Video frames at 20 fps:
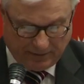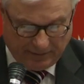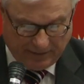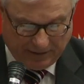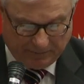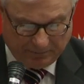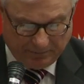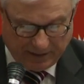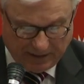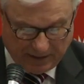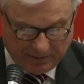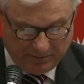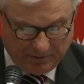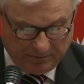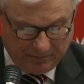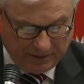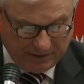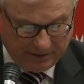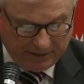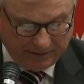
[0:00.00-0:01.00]
That may
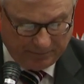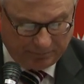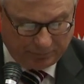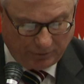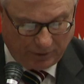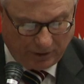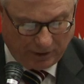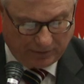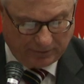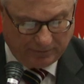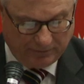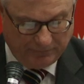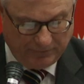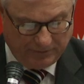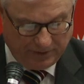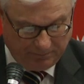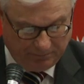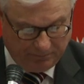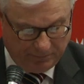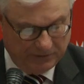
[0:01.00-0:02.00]
be merely a product of
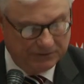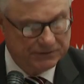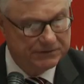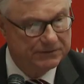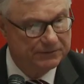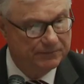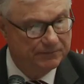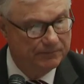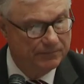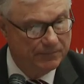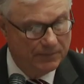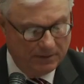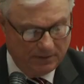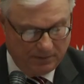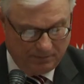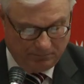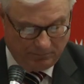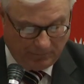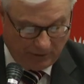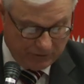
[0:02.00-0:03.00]
numbers.
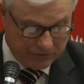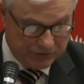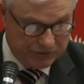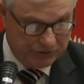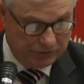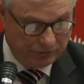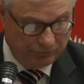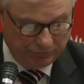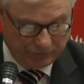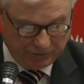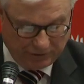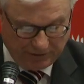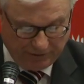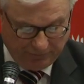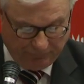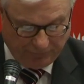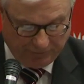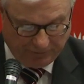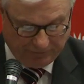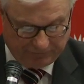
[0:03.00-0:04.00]
Most children
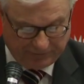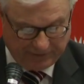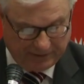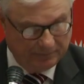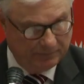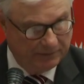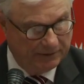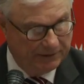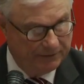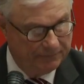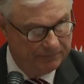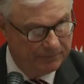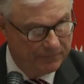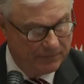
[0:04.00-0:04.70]
live with a family.